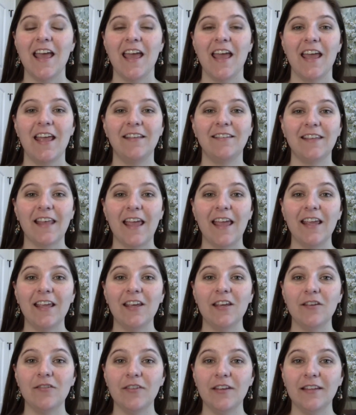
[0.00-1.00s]
It's a
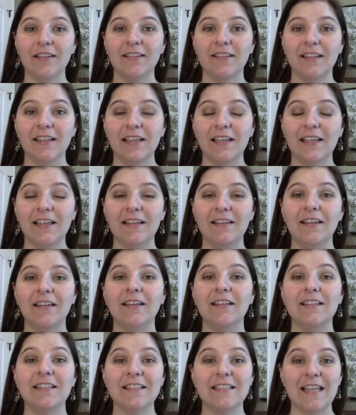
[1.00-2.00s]

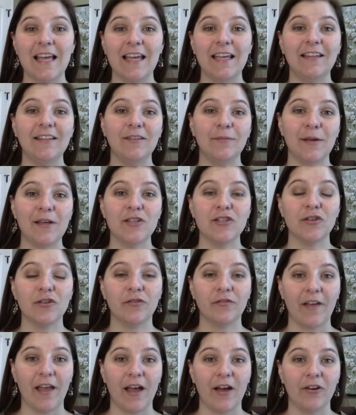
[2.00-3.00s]
QVC Today special
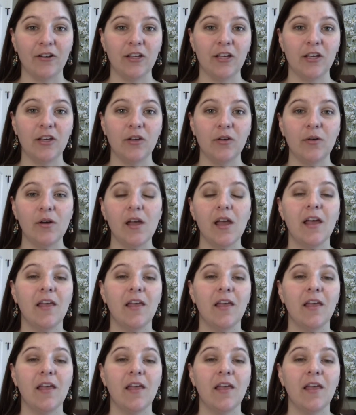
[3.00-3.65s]
value